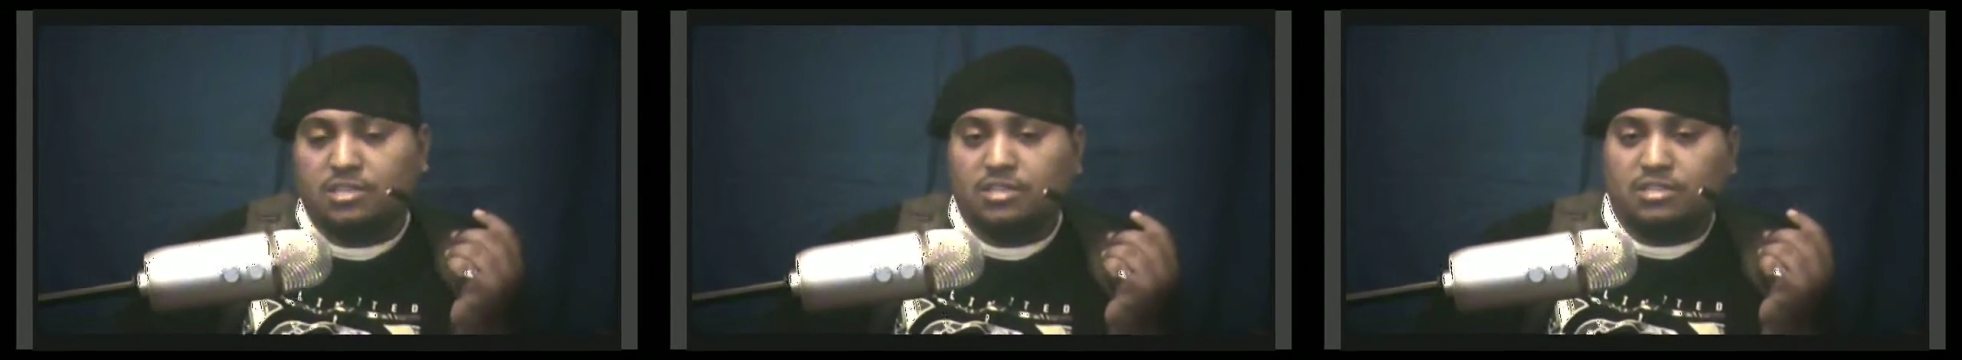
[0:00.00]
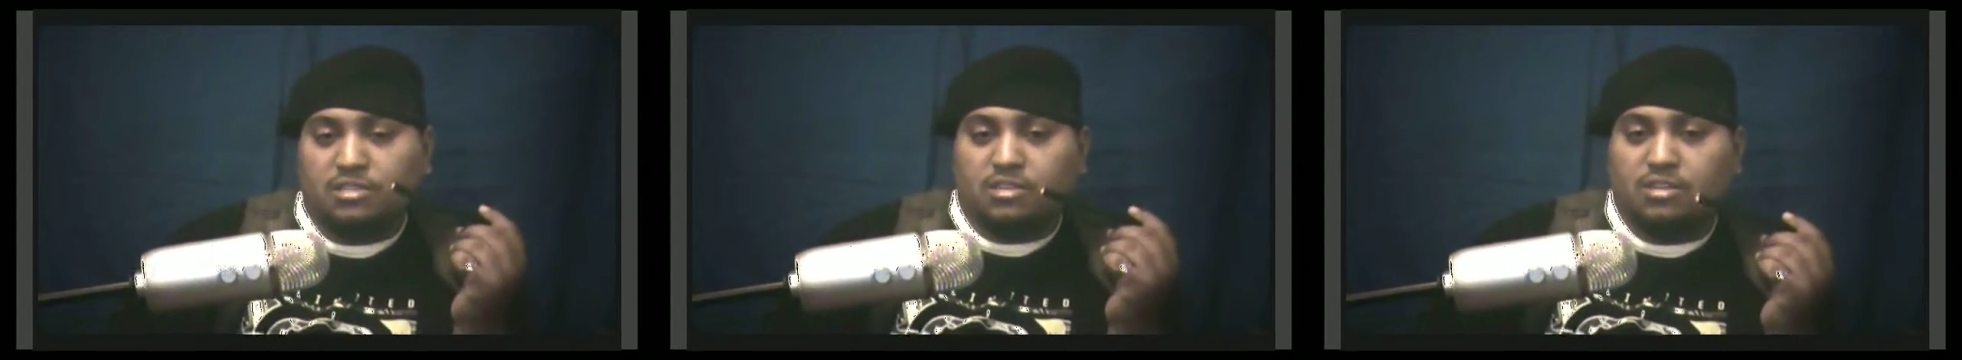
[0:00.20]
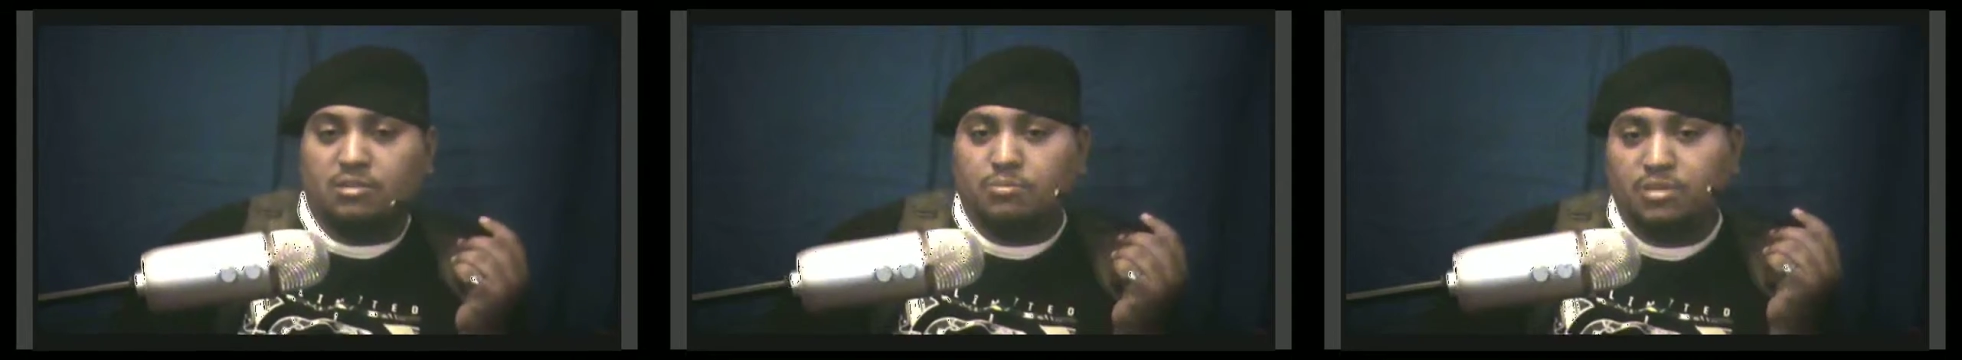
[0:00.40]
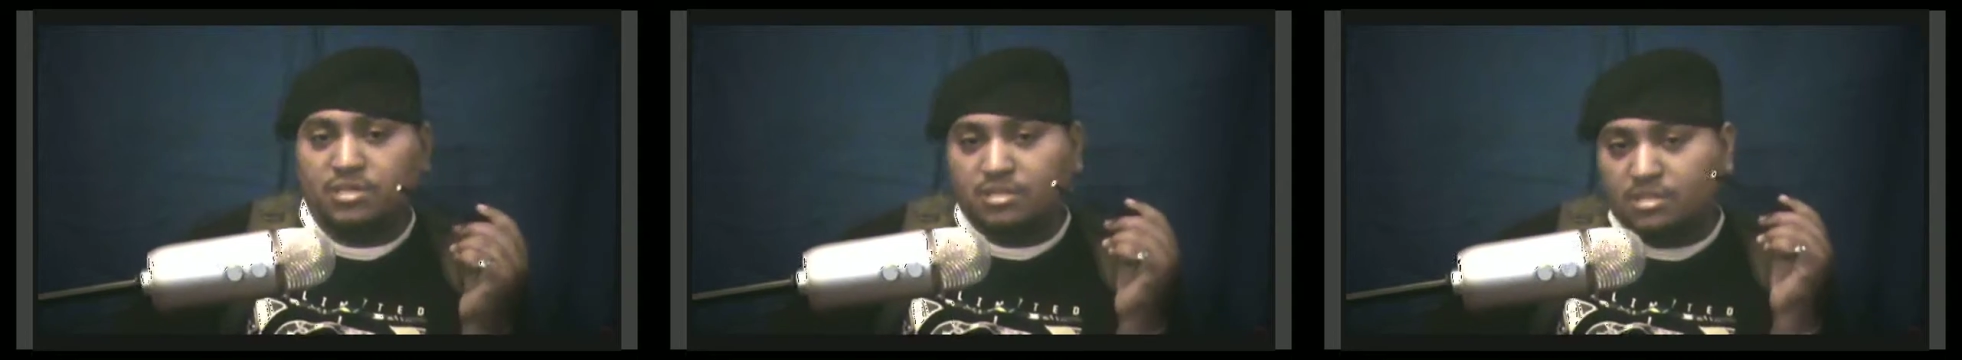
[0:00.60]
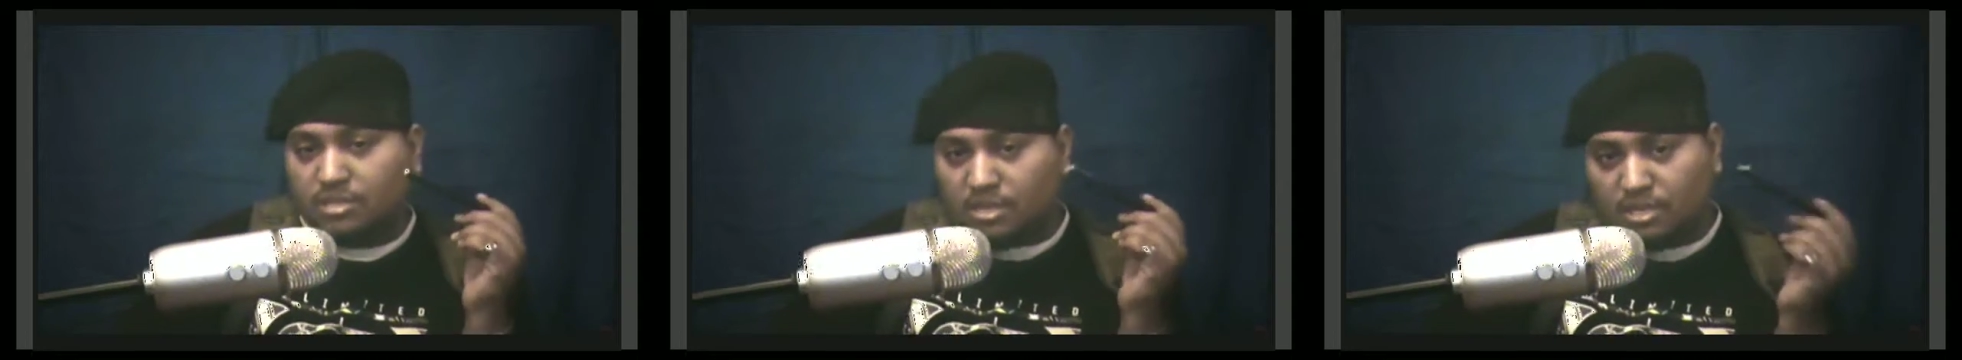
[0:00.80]
is going to be
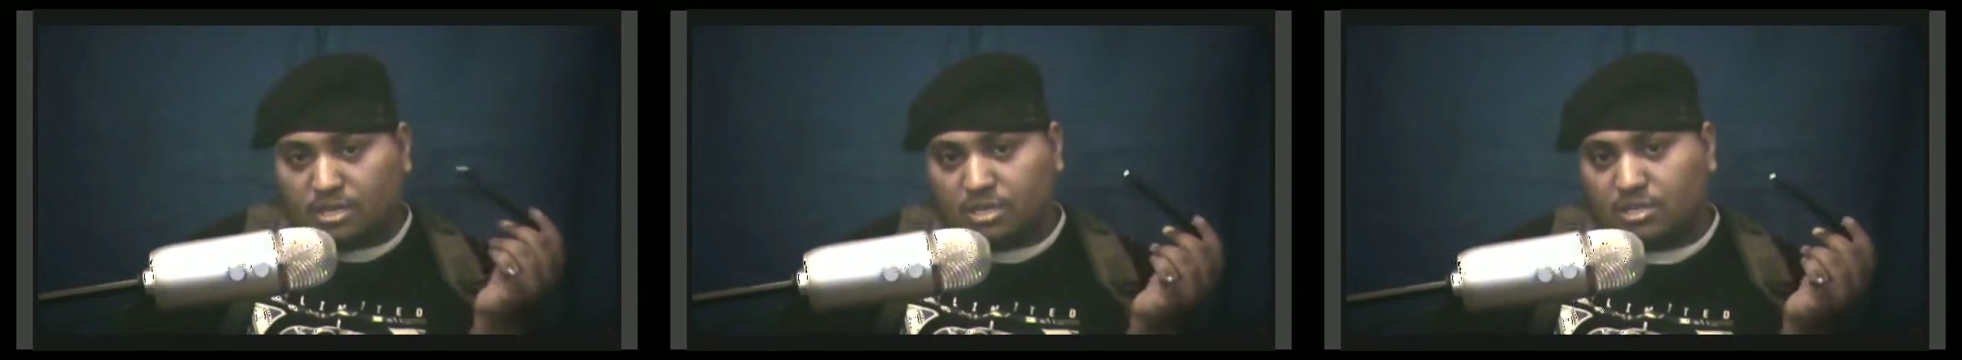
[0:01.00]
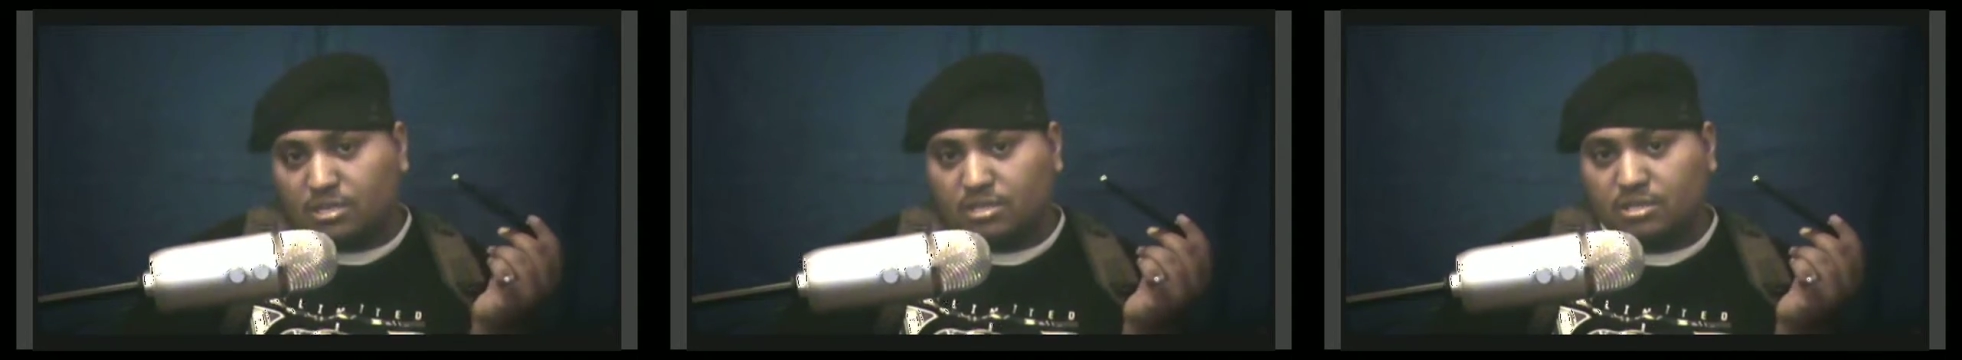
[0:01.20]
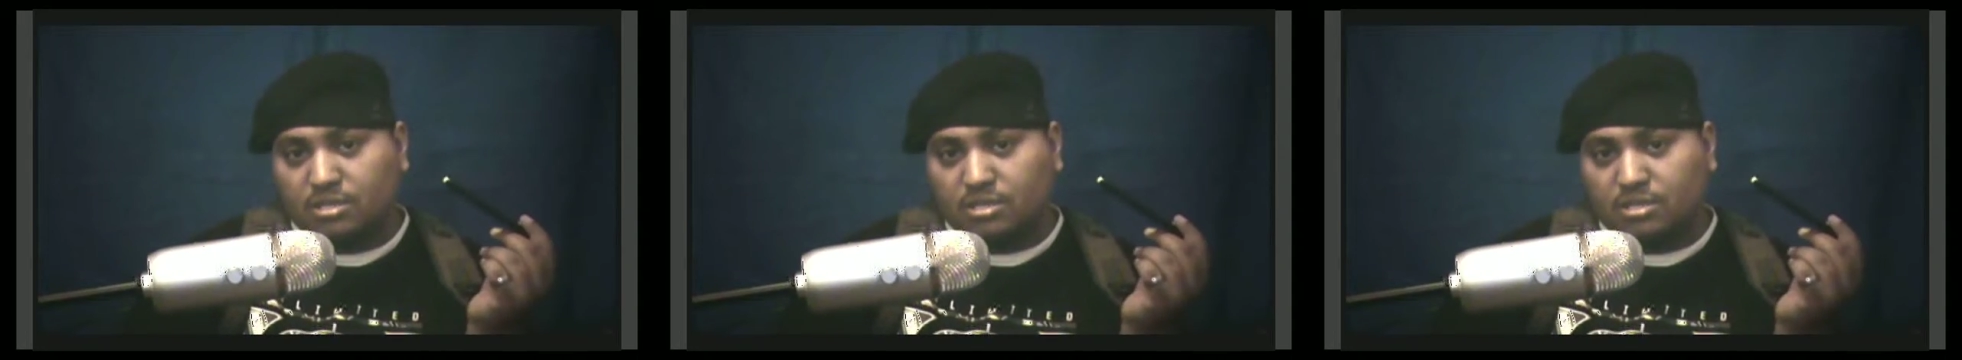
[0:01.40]
studying.